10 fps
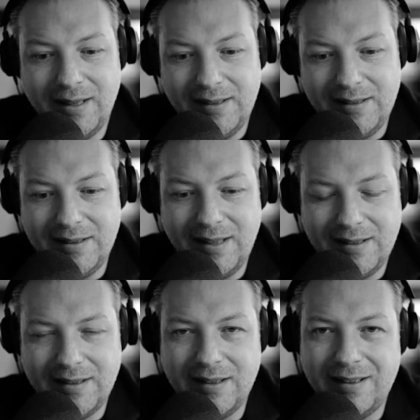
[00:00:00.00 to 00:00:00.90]

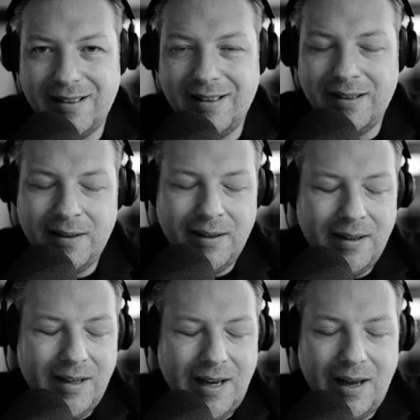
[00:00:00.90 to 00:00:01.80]
That's a
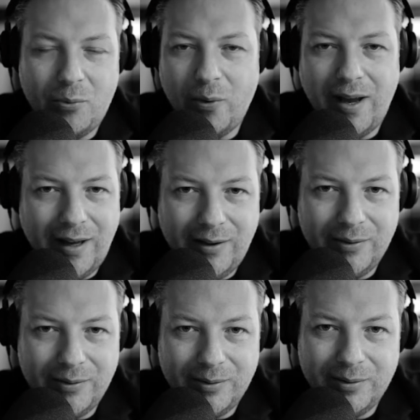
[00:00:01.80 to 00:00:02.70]
way
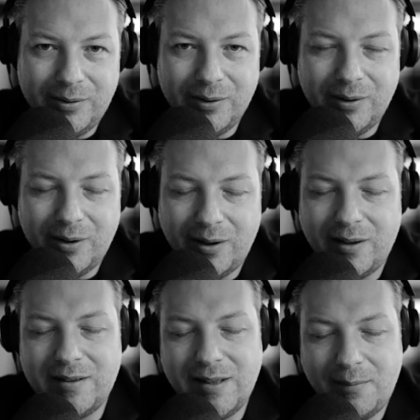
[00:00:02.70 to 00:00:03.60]
to
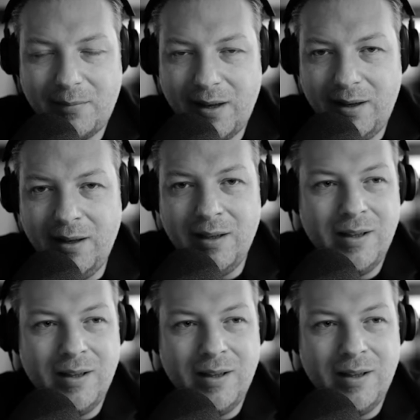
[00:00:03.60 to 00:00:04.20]
earn something.